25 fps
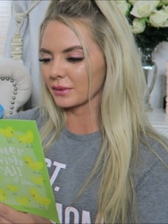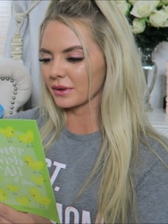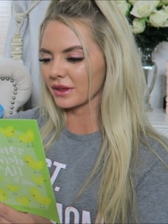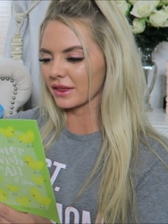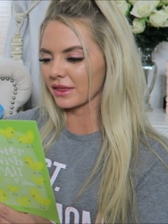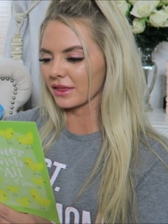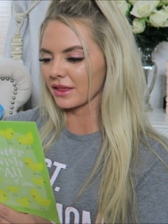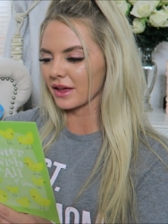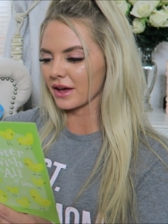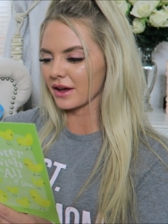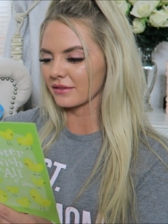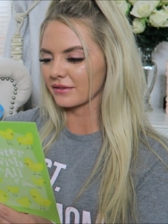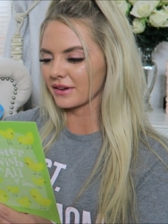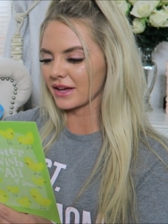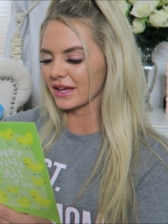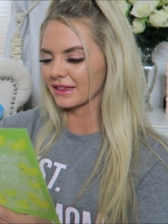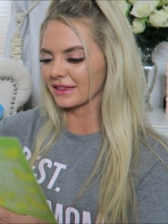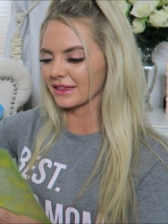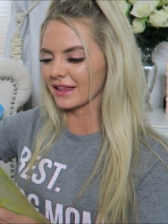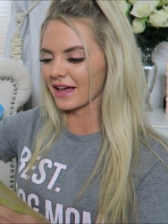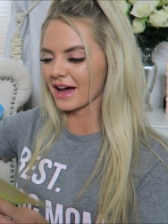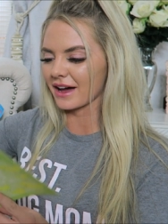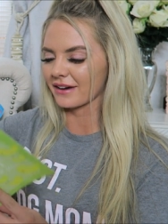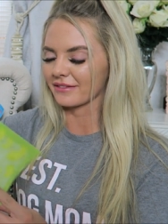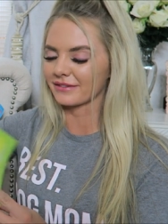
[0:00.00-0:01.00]
with love
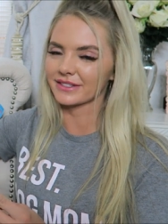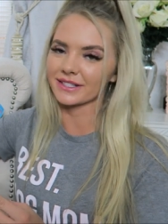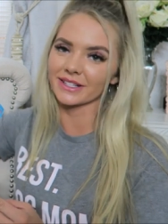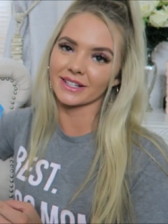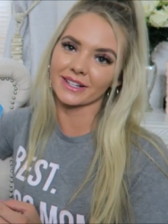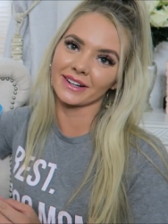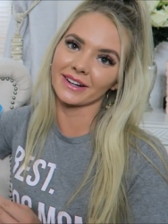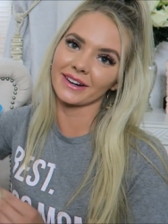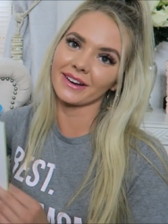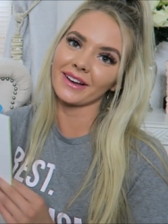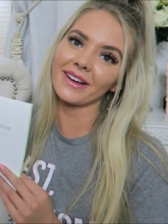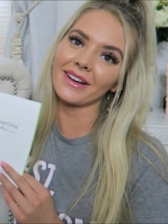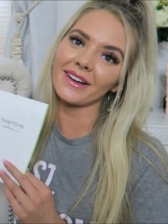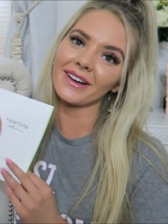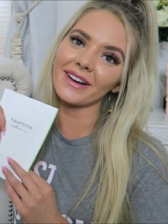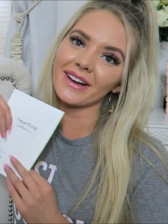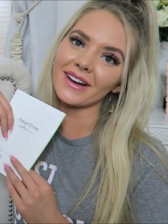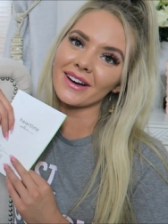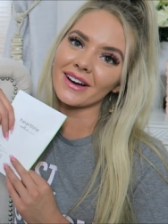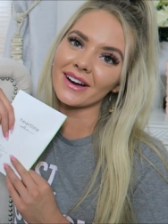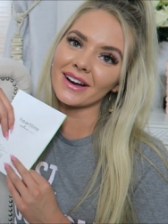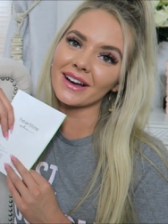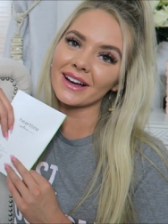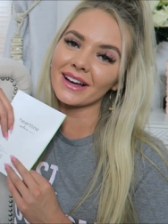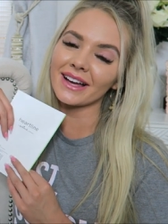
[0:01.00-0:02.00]
and laughter.
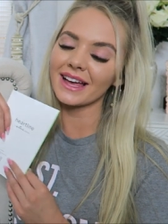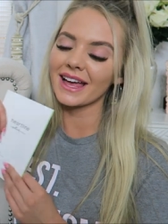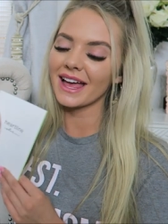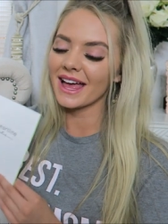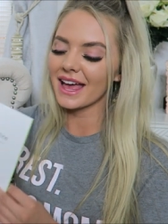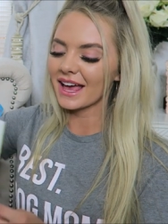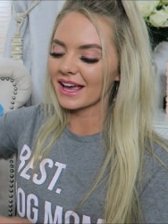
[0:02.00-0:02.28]
Aww.